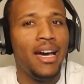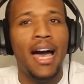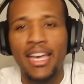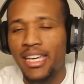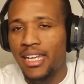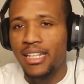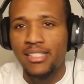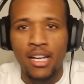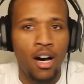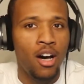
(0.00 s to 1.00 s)
I can get
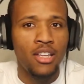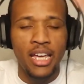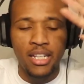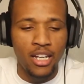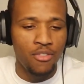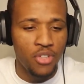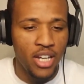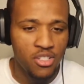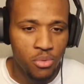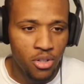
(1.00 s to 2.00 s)
into all that later if you
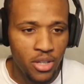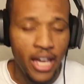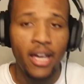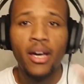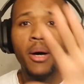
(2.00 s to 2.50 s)
guys want to know that.